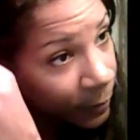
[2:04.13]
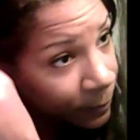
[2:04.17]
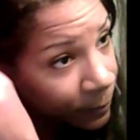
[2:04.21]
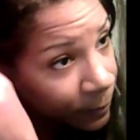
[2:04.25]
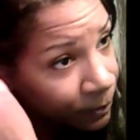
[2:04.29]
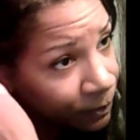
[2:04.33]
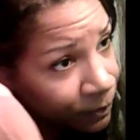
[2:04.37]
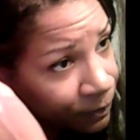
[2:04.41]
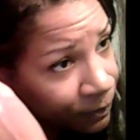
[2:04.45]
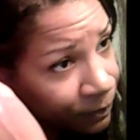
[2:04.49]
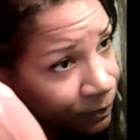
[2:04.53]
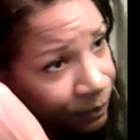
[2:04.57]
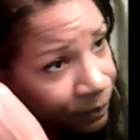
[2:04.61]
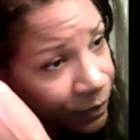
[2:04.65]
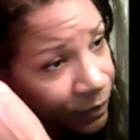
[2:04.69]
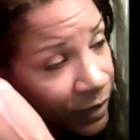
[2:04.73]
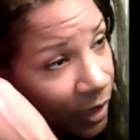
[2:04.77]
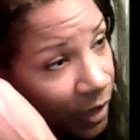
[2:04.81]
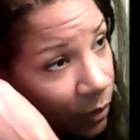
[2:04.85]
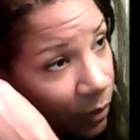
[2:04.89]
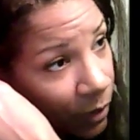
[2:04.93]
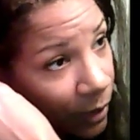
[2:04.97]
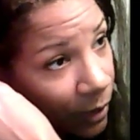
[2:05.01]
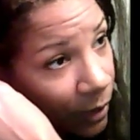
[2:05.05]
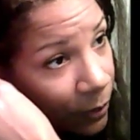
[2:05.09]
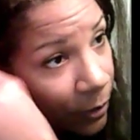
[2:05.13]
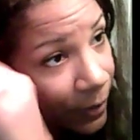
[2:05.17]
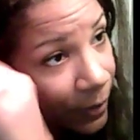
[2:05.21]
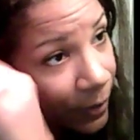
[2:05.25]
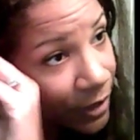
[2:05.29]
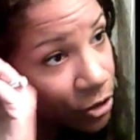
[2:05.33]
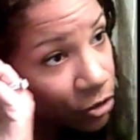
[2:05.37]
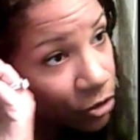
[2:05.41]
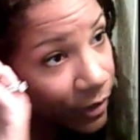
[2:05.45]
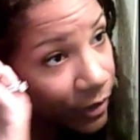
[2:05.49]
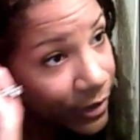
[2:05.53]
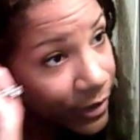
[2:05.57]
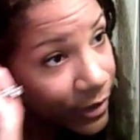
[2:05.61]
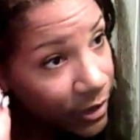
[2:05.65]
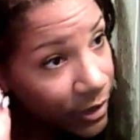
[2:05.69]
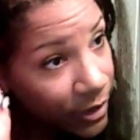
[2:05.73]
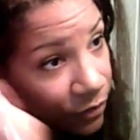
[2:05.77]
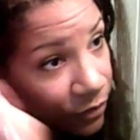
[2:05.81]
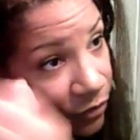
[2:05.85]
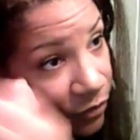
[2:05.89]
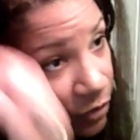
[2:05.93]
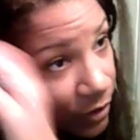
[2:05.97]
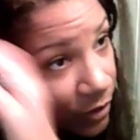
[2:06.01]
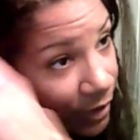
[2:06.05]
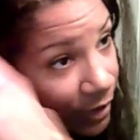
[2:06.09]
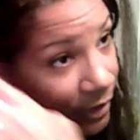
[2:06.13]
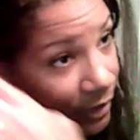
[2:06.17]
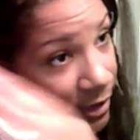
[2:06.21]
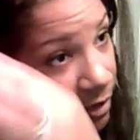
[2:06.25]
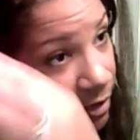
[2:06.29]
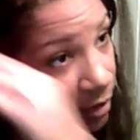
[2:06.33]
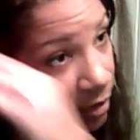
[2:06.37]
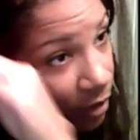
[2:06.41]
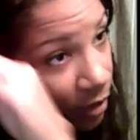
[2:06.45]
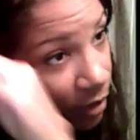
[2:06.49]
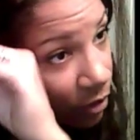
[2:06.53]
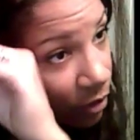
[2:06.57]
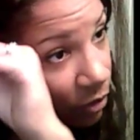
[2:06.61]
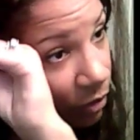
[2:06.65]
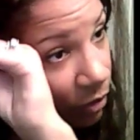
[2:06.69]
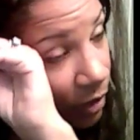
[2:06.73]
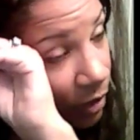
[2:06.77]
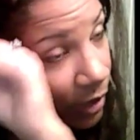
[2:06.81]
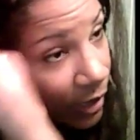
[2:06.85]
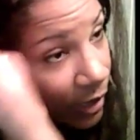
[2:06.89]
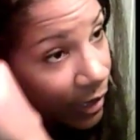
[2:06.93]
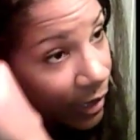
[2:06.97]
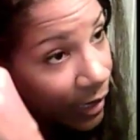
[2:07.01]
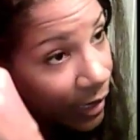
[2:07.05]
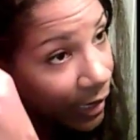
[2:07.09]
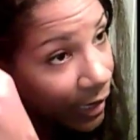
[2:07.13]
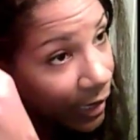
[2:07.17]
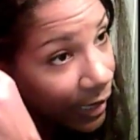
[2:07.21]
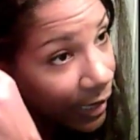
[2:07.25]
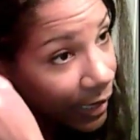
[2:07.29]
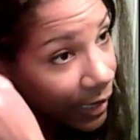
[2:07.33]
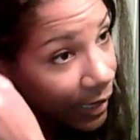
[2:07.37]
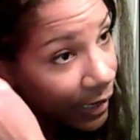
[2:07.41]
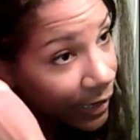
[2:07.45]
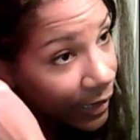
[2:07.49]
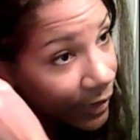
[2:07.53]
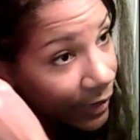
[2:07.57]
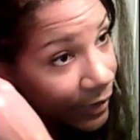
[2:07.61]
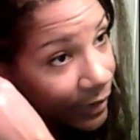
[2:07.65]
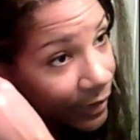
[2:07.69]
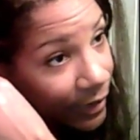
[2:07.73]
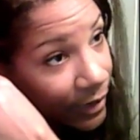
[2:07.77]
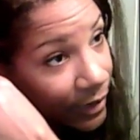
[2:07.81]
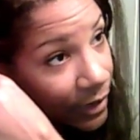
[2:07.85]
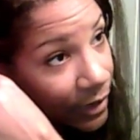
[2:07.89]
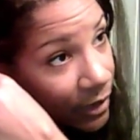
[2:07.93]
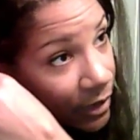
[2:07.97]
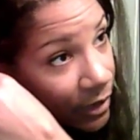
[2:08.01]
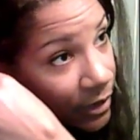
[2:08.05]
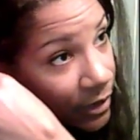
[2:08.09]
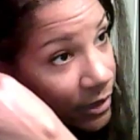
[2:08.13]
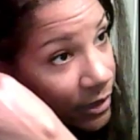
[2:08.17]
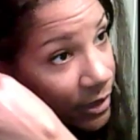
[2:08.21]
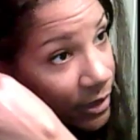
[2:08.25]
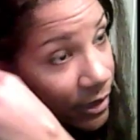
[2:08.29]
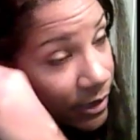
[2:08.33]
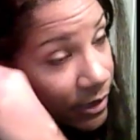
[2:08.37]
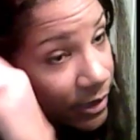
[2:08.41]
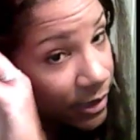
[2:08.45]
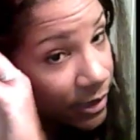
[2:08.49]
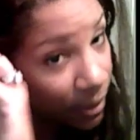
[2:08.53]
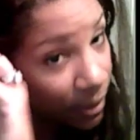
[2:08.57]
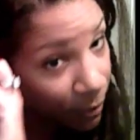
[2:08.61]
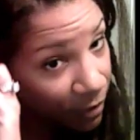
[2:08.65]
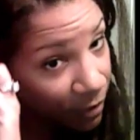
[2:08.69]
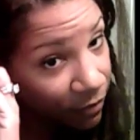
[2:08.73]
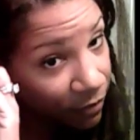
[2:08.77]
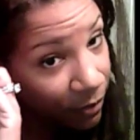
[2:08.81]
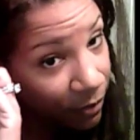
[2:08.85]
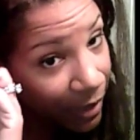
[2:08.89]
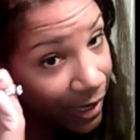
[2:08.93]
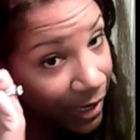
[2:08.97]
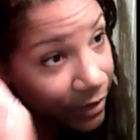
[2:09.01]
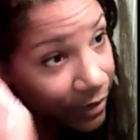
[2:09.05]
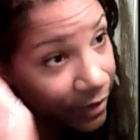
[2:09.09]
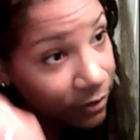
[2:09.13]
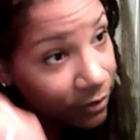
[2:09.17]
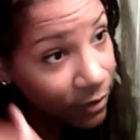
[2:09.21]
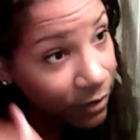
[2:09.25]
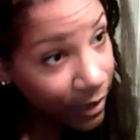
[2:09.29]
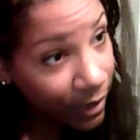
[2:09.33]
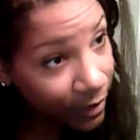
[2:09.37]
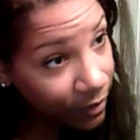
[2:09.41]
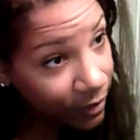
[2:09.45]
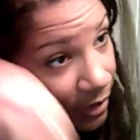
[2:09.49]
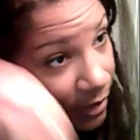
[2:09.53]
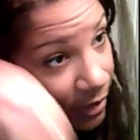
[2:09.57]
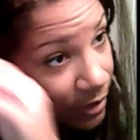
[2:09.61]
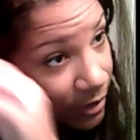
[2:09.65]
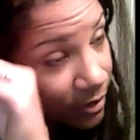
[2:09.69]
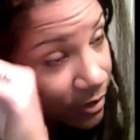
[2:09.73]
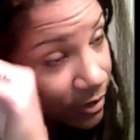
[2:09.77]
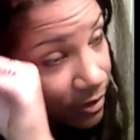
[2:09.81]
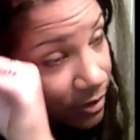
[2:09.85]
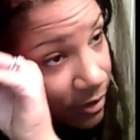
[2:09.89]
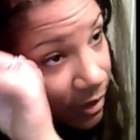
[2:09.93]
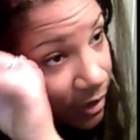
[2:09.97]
Now, when I put my dreads in a few days ago, I did some of mine like this.